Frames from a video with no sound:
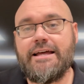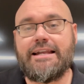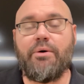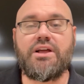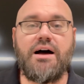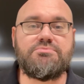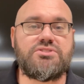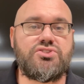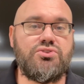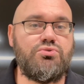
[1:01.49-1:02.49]
Now, when it
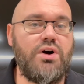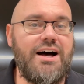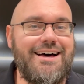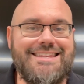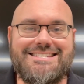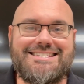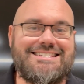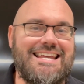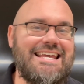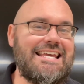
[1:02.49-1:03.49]
comes to uh, this
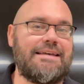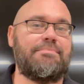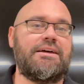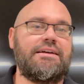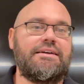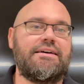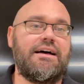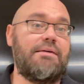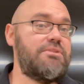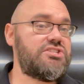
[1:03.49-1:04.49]
team,
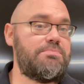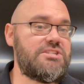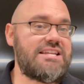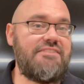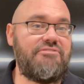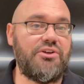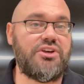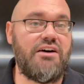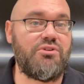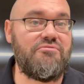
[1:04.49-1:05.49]
uh, Mississippi State failed to
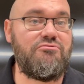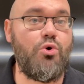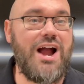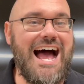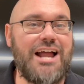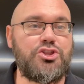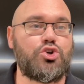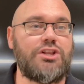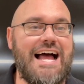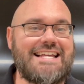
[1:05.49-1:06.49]
cover in four out of
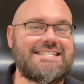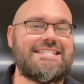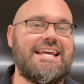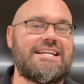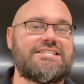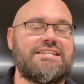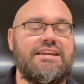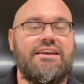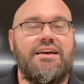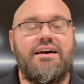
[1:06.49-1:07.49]
their last six
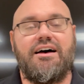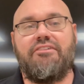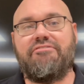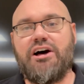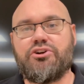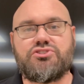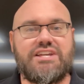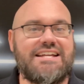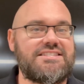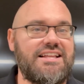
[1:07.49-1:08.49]
uh, failures
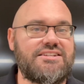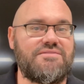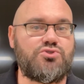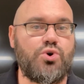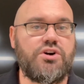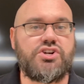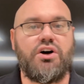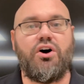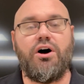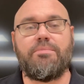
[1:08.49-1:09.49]
against the likes of Georgia,
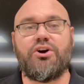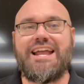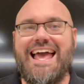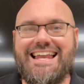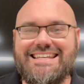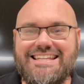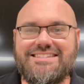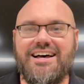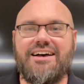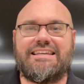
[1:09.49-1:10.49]
Auburn, and
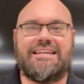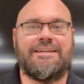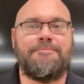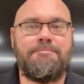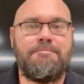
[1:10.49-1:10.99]
Kentucky.